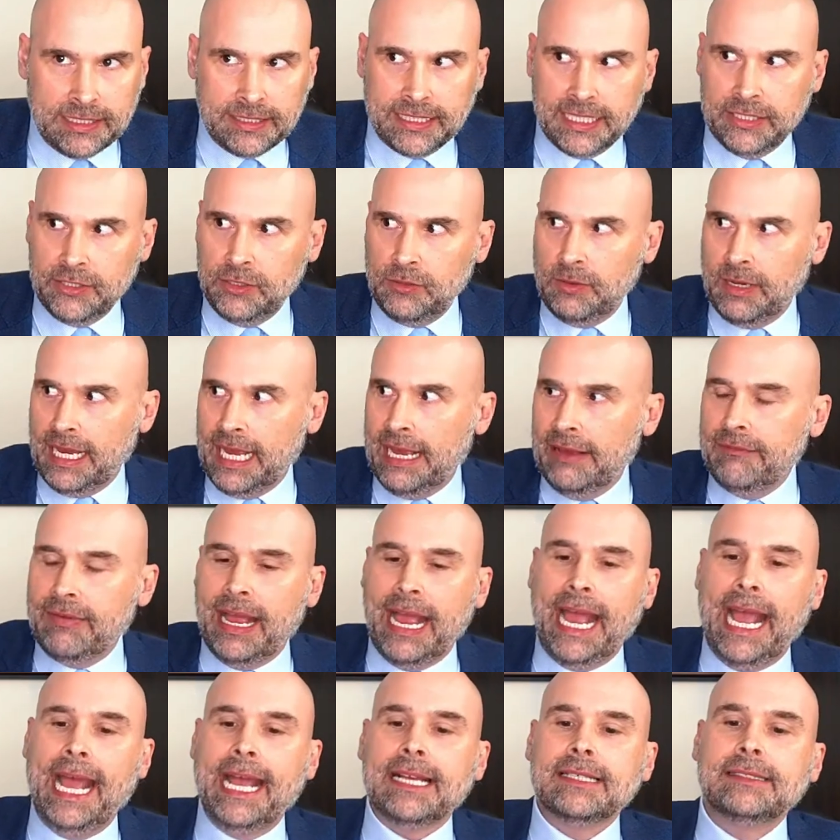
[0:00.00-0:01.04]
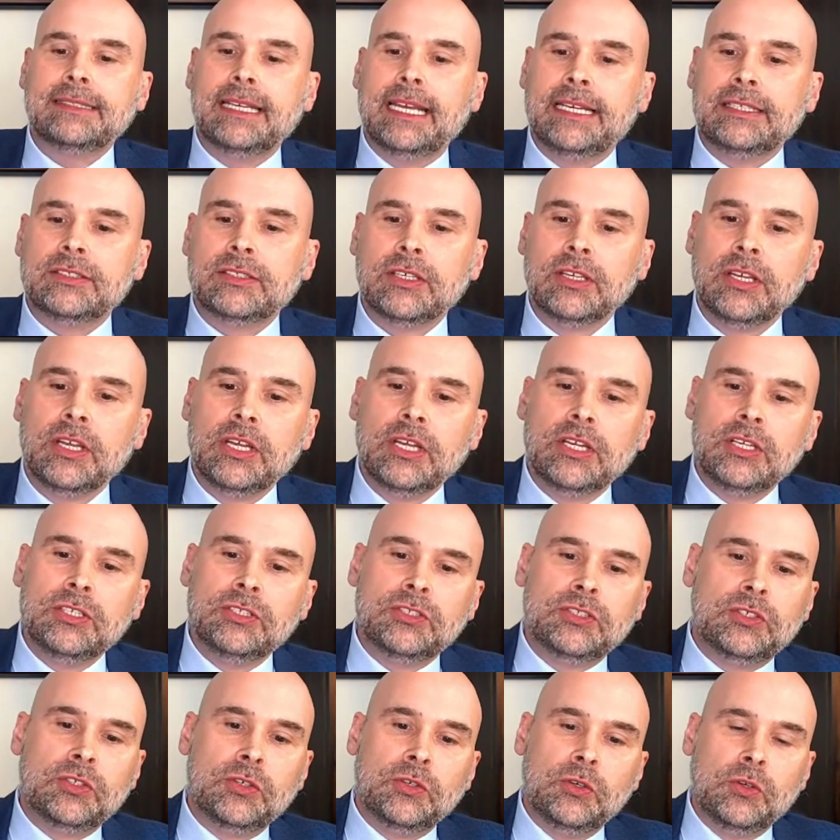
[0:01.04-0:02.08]
That you have access
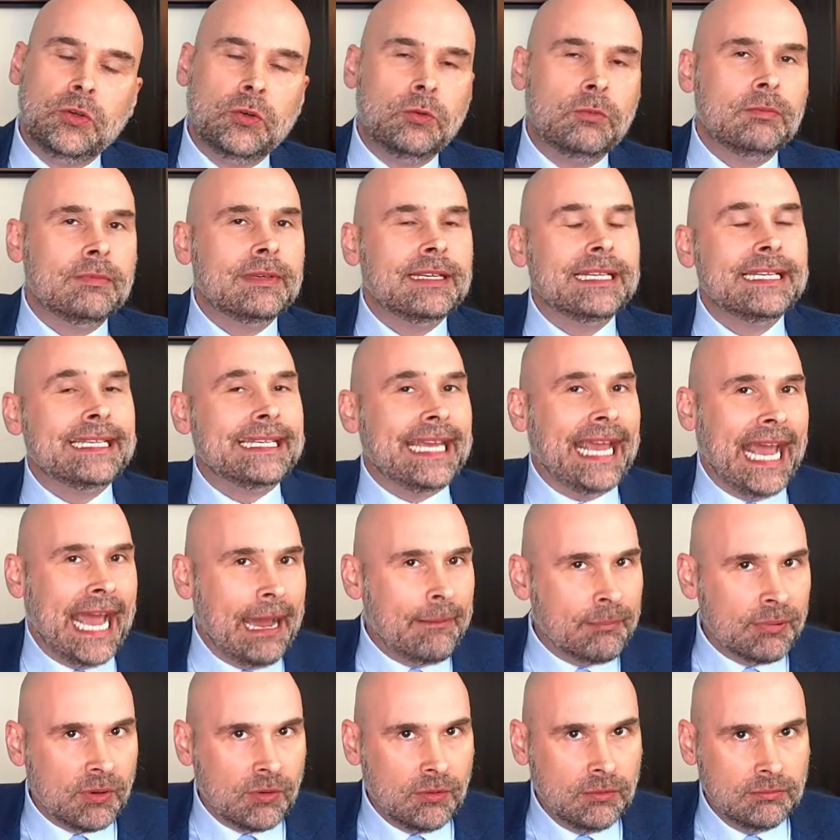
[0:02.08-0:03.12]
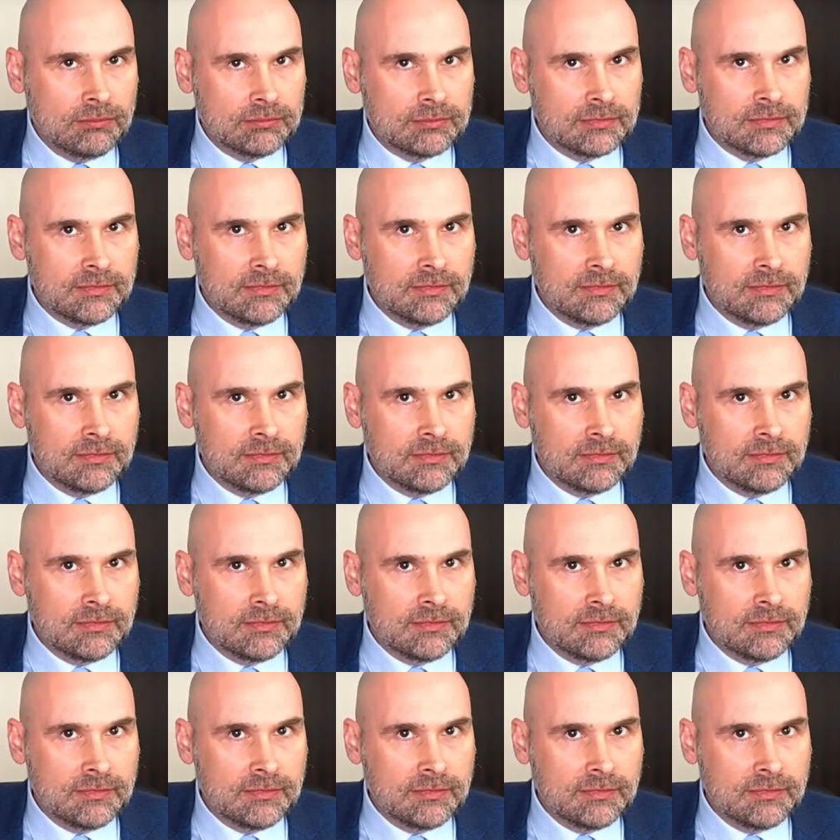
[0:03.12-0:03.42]
to capital.